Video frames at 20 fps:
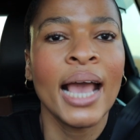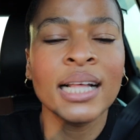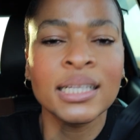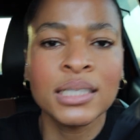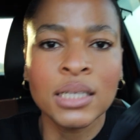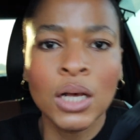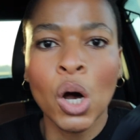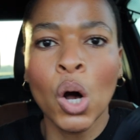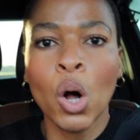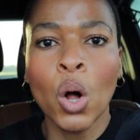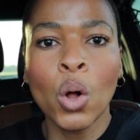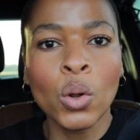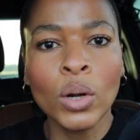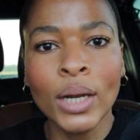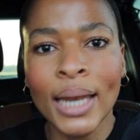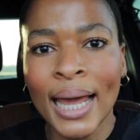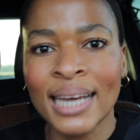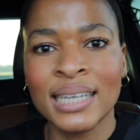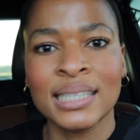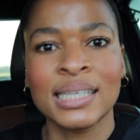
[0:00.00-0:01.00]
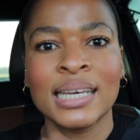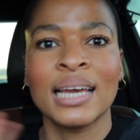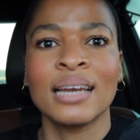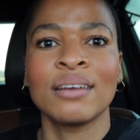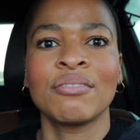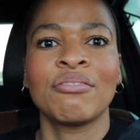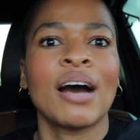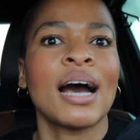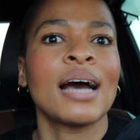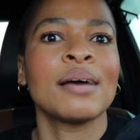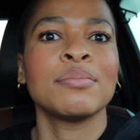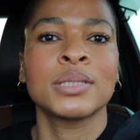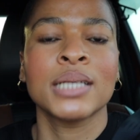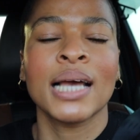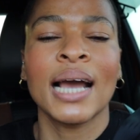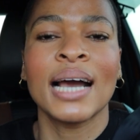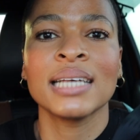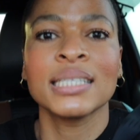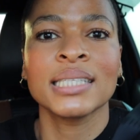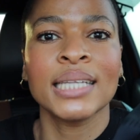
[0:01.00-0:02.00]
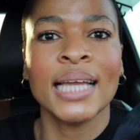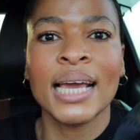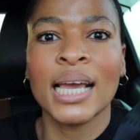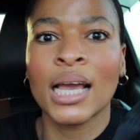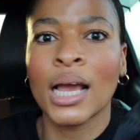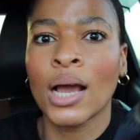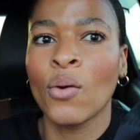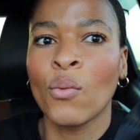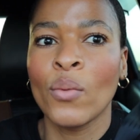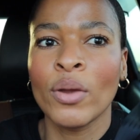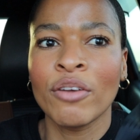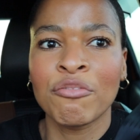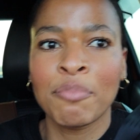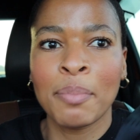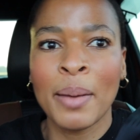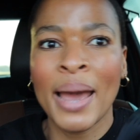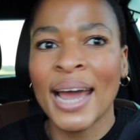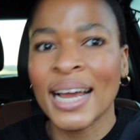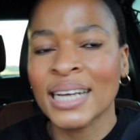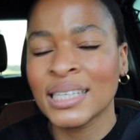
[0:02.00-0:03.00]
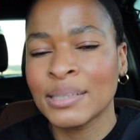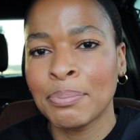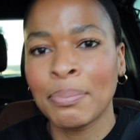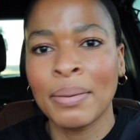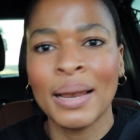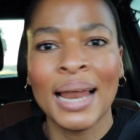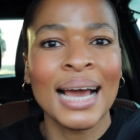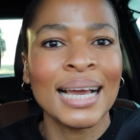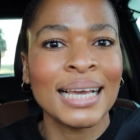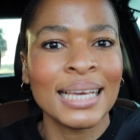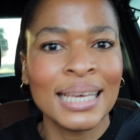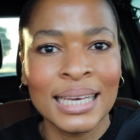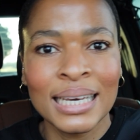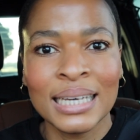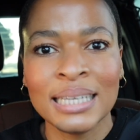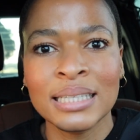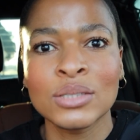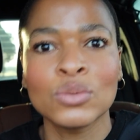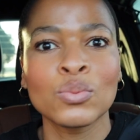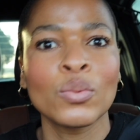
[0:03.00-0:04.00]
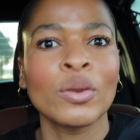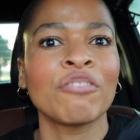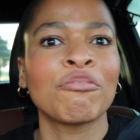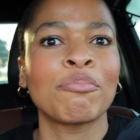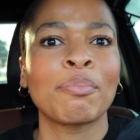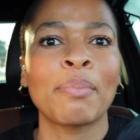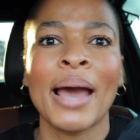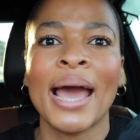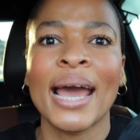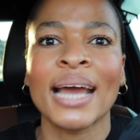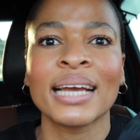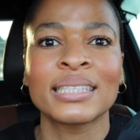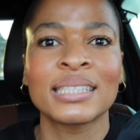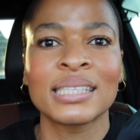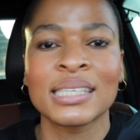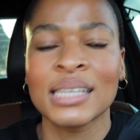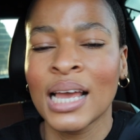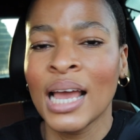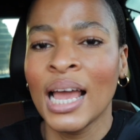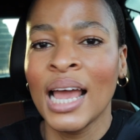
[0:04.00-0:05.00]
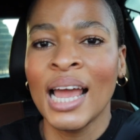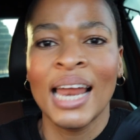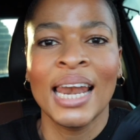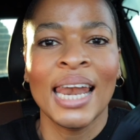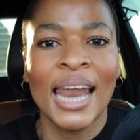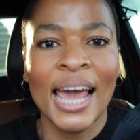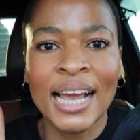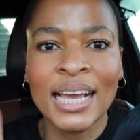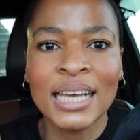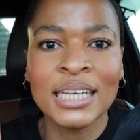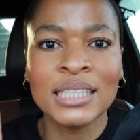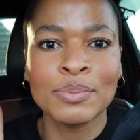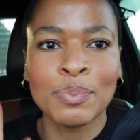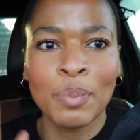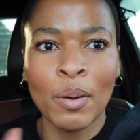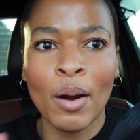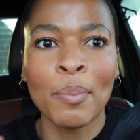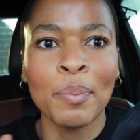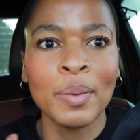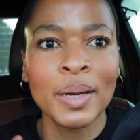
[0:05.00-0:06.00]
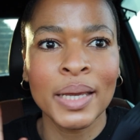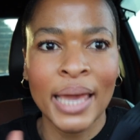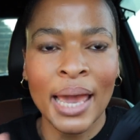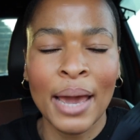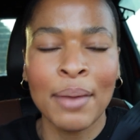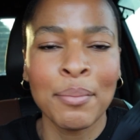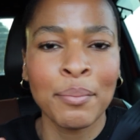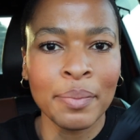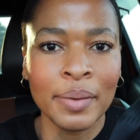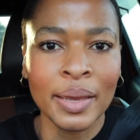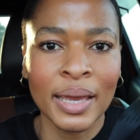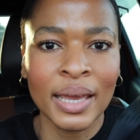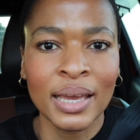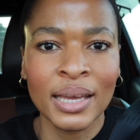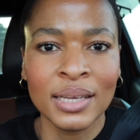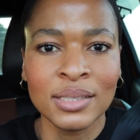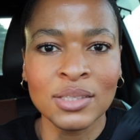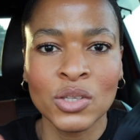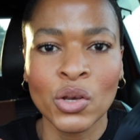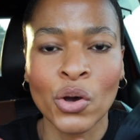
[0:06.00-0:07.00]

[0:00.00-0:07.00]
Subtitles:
It's a whole like 10 vibes, guys. Like, we've packed blankets, we've packed, like, it's proper camping.